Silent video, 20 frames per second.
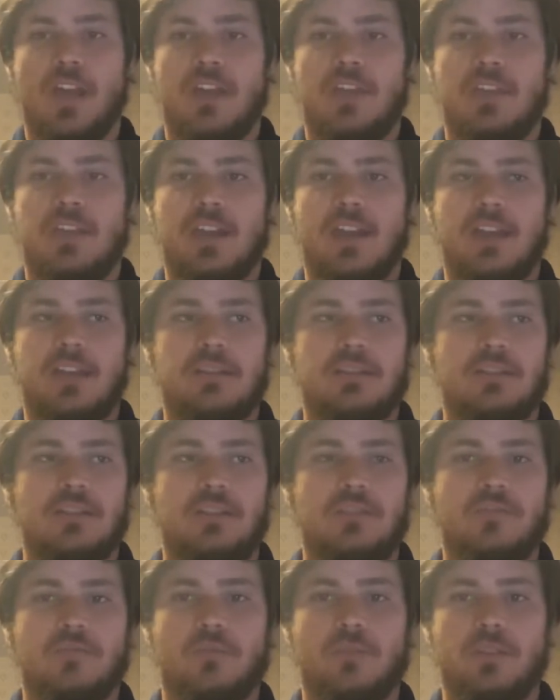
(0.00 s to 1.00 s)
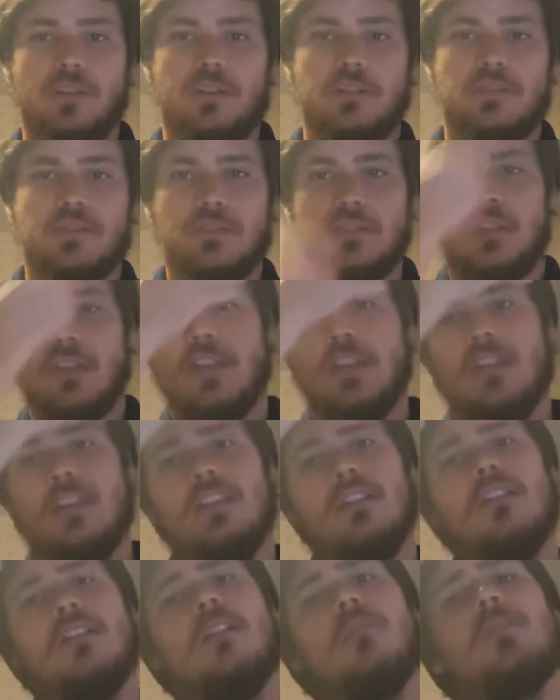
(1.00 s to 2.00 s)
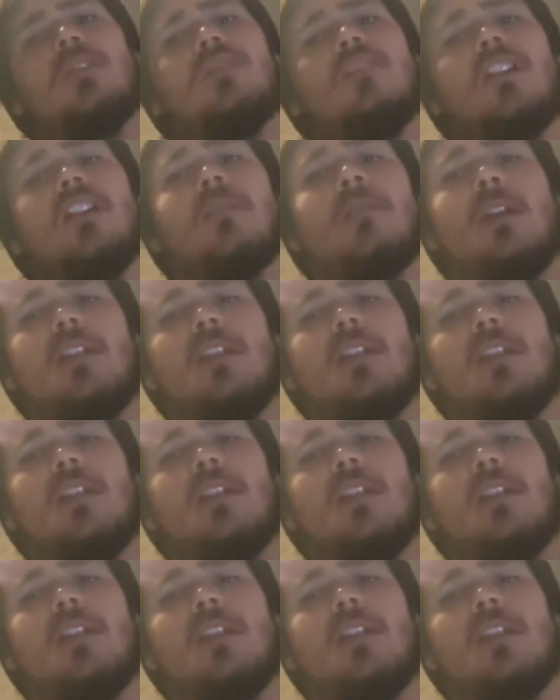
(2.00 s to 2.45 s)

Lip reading: in the 1920s. Think about it.